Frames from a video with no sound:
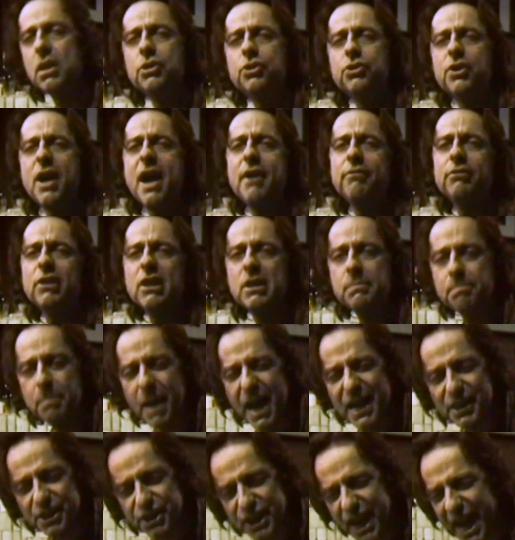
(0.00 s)
and traveling
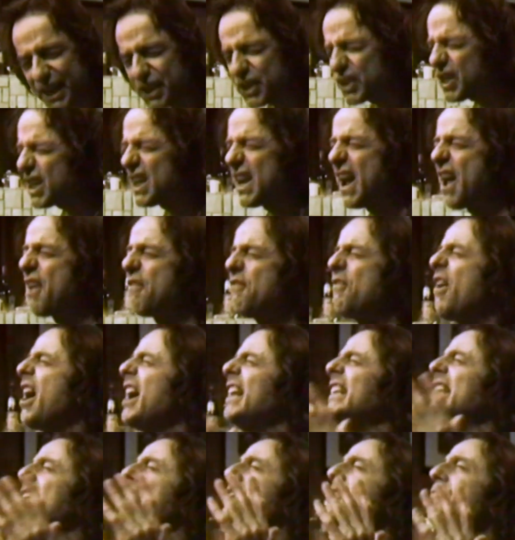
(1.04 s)
by taxi, I
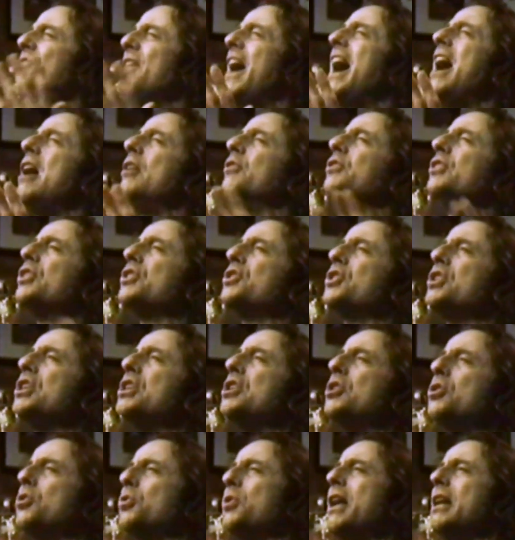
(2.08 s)
finally found this
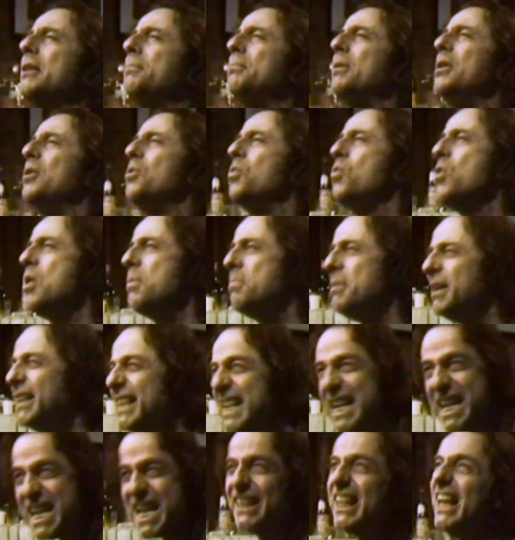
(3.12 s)
incredible woman,
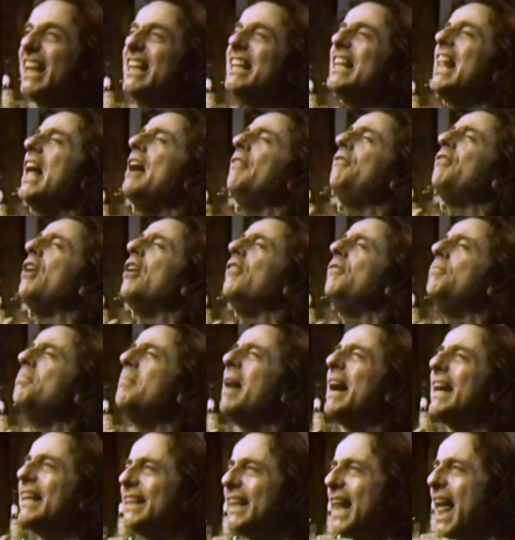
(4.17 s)
the love of
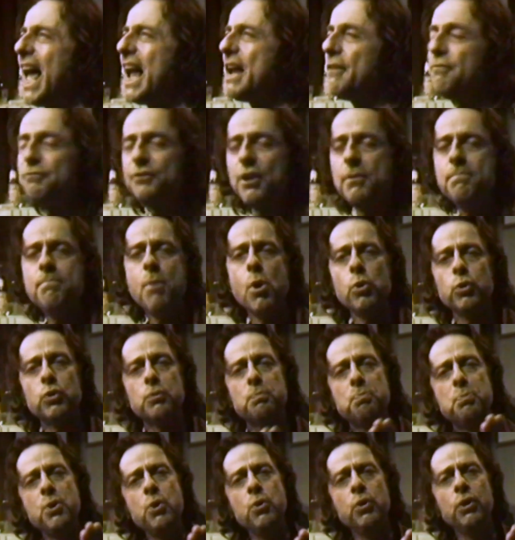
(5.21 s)
my life, the
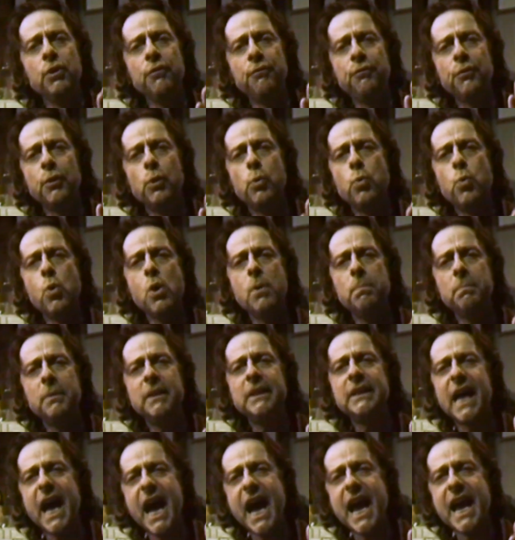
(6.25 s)
most beautiful
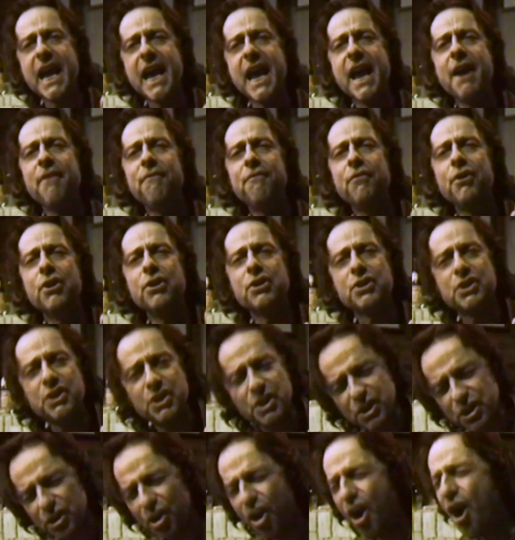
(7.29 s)
woman I ever
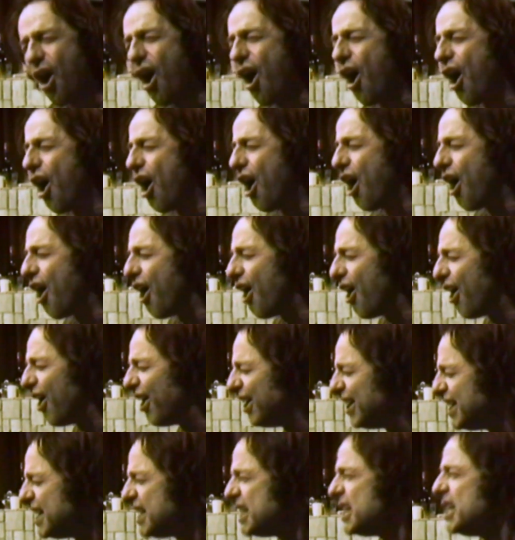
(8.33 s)
saw.
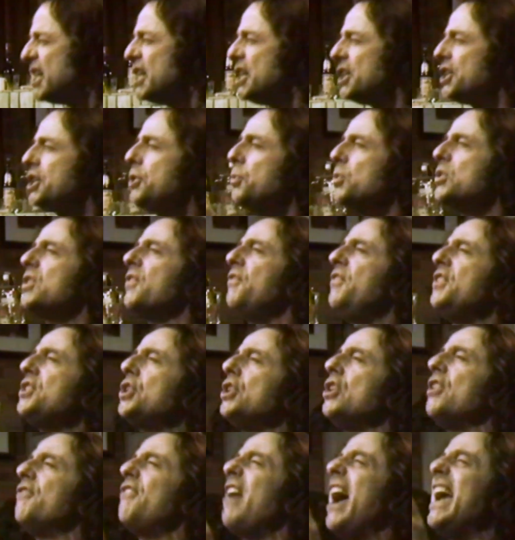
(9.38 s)
She was a
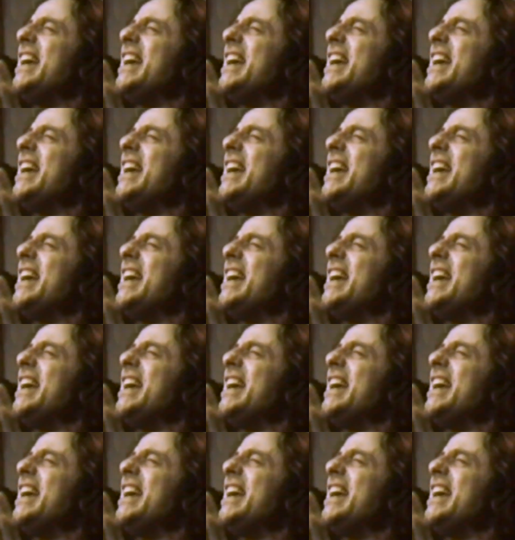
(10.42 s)
vision of